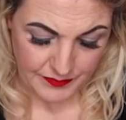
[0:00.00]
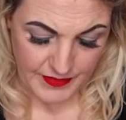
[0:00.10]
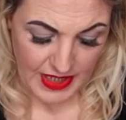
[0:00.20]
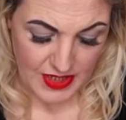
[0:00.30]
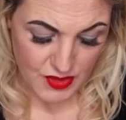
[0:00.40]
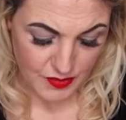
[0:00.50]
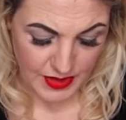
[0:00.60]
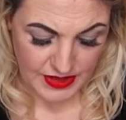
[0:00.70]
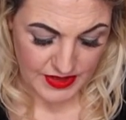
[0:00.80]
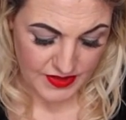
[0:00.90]
Cancer,
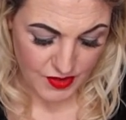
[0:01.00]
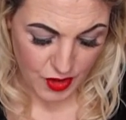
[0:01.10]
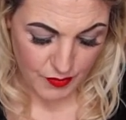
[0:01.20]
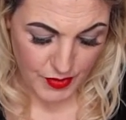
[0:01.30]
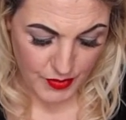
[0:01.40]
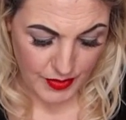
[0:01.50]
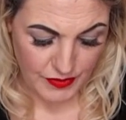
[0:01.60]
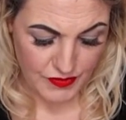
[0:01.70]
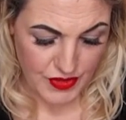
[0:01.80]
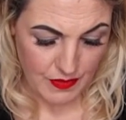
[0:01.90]
Pisces, Scorpio
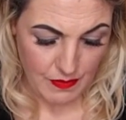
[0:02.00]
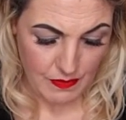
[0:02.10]
energy.